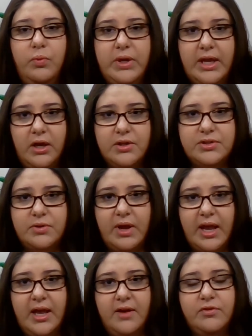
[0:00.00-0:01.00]
We also
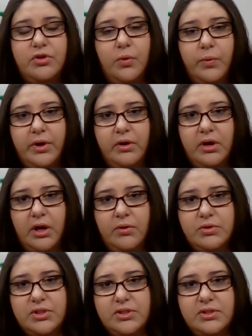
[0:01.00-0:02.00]
have career
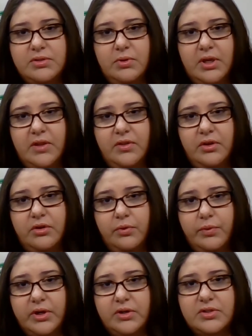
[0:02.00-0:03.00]
coaches in the
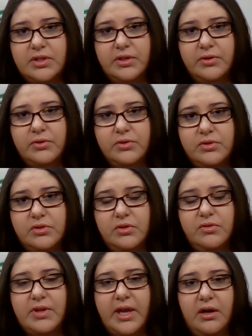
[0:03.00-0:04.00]
career centers
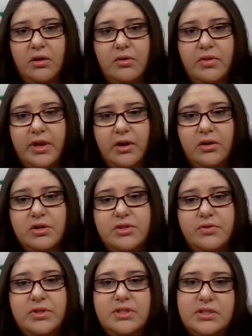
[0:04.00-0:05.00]
that are there
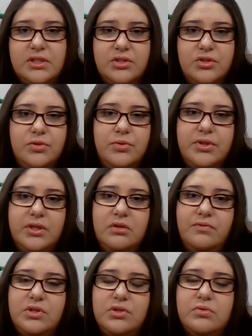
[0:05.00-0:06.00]
to assist you with
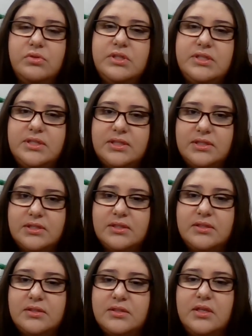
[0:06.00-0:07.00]
individual
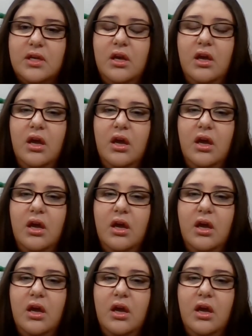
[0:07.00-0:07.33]
assistance